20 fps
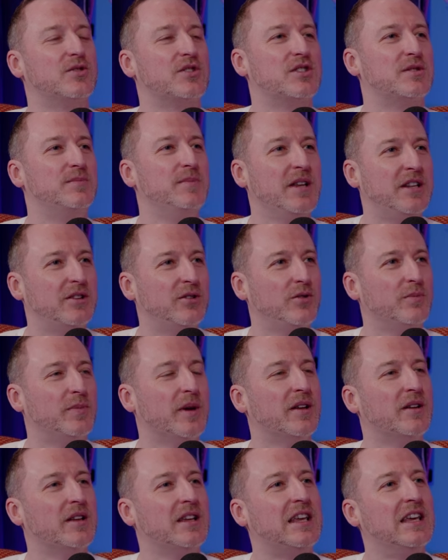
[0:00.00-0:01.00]
Smeaton,
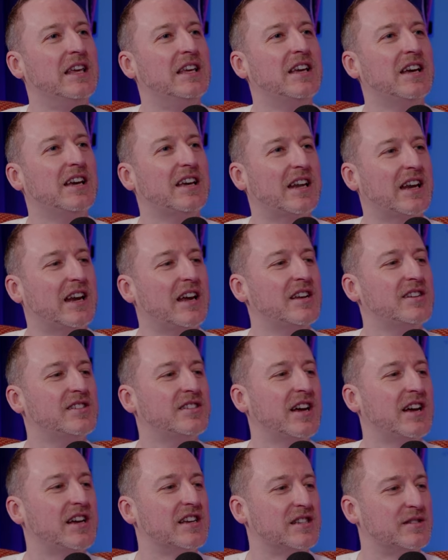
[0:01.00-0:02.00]
but he get
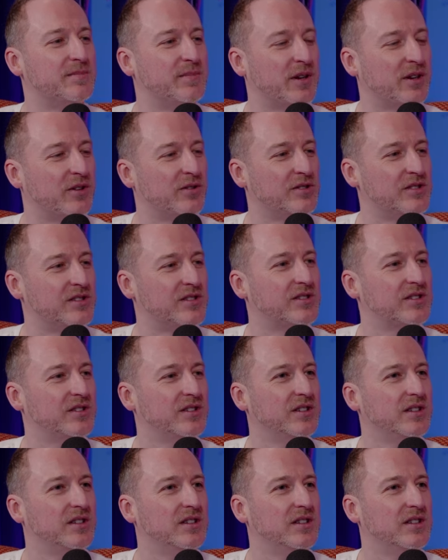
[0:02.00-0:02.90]
criticised because